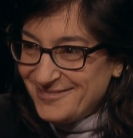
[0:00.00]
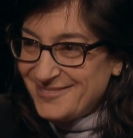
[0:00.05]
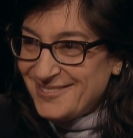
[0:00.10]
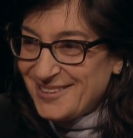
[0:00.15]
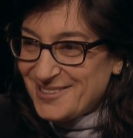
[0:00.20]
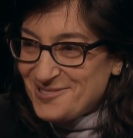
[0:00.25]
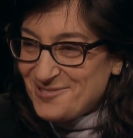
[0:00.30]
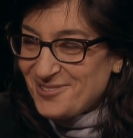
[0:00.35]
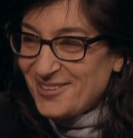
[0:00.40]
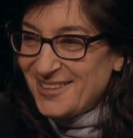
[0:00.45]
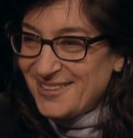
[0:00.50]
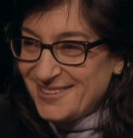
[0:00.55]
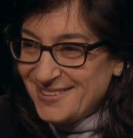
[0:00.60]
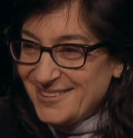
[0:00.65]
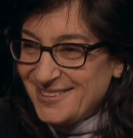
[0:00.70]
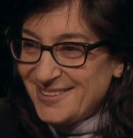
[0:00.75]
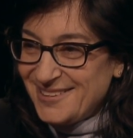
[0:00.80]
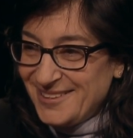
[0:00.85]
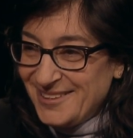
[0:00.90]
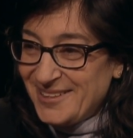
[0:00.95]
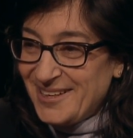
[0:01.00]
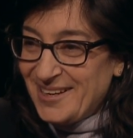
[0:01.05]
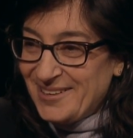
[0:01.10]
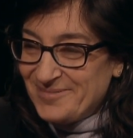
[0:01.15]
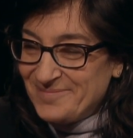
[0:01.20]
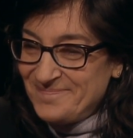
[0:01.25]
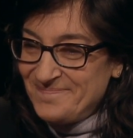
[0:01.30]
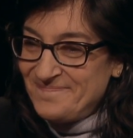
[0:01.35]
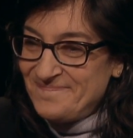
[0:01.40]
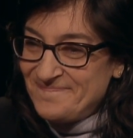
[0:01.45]
That's, That's right. amazing. It, yeah.
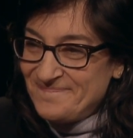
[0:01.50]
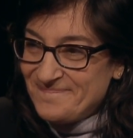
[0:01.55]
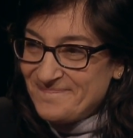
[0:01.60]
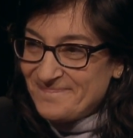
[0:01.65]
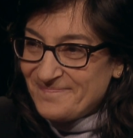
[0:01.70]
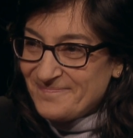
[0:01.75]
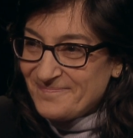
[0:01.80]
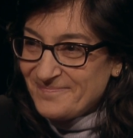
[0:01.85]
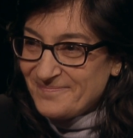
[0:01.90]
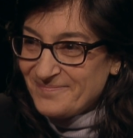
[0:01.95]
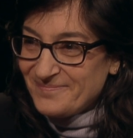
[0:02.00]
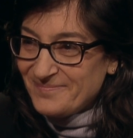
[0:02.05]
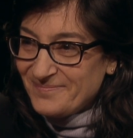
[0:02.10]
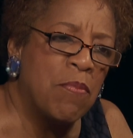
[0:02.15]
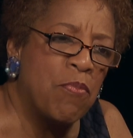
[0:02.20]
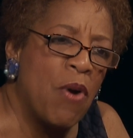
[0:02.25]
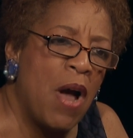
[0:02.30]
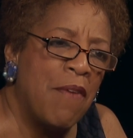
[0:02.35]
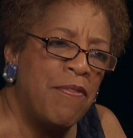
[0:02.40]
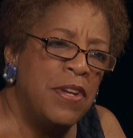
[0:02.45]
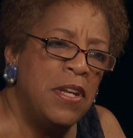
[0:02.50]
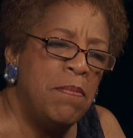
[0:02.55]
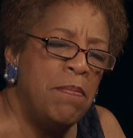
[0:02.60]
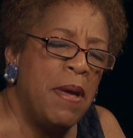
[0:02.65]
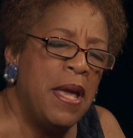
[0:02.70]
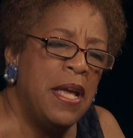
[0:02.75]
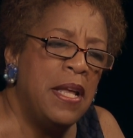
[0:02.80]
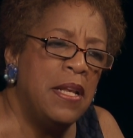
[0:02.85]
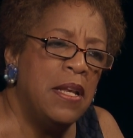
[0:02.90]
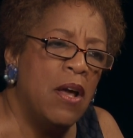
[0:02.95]
Do you know how much, what kind of profit it
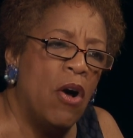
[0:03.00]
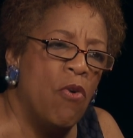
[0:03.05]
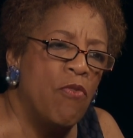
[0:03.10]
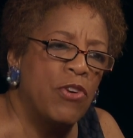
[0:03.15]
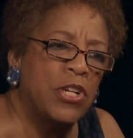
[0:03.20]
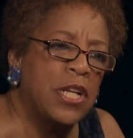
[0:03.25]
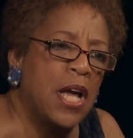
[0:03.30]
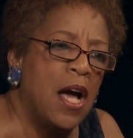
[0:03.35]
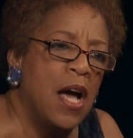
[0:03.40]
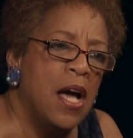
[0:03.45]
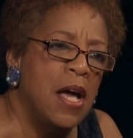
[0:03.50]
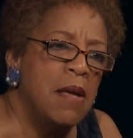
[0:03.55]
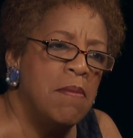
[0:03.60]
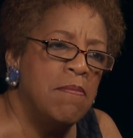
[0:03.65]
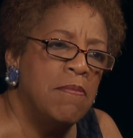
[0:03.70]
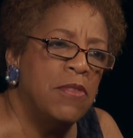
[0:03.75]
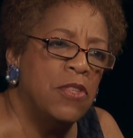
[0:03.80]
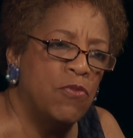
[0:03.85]
made over time?